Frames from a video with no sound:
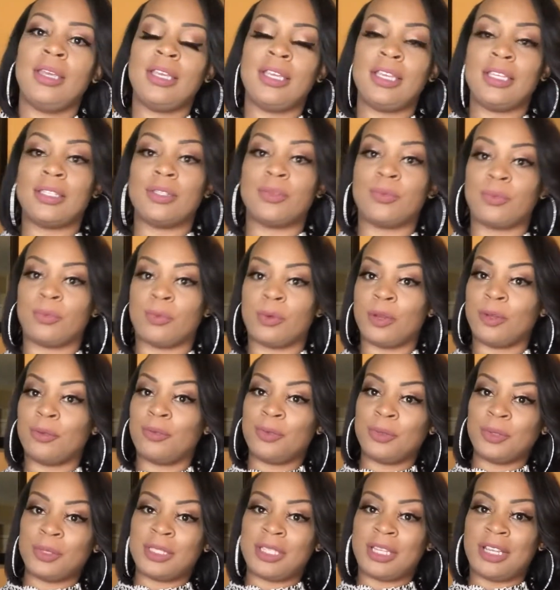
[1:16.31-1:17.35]
It's
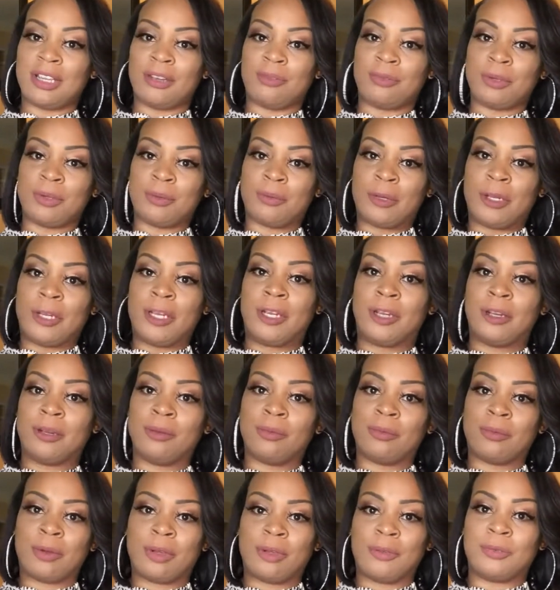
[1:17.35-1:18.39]
ruffles
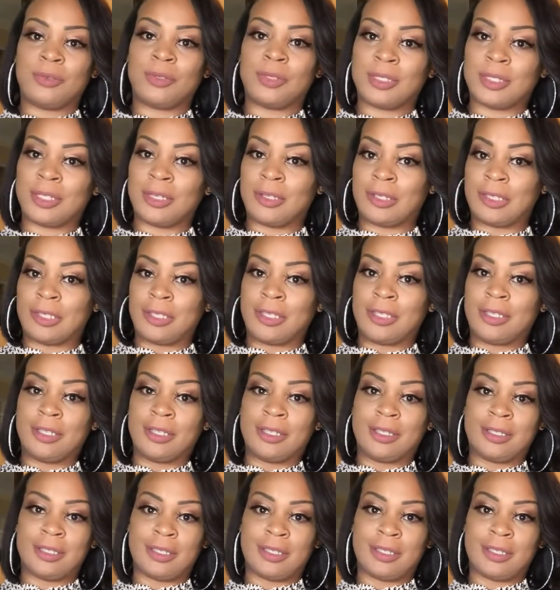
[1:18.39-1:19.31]
everywhere, ruffles on the